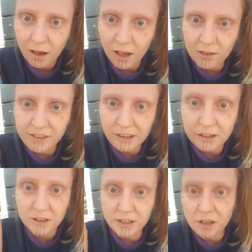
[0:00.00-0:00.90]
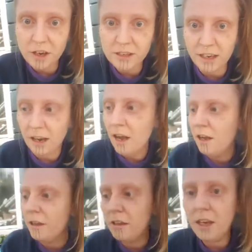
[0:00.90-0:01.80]
It's disgusting.
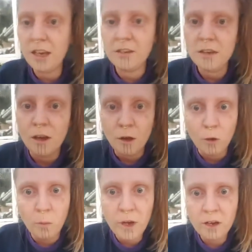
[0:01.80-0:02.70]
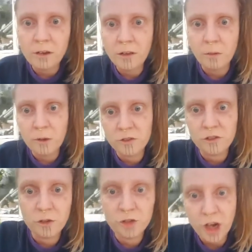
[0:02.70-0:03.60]
The thing is, we are not the ones
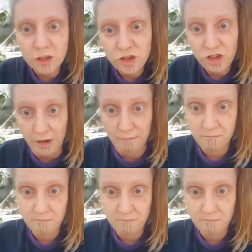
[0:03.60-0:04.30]
to judge them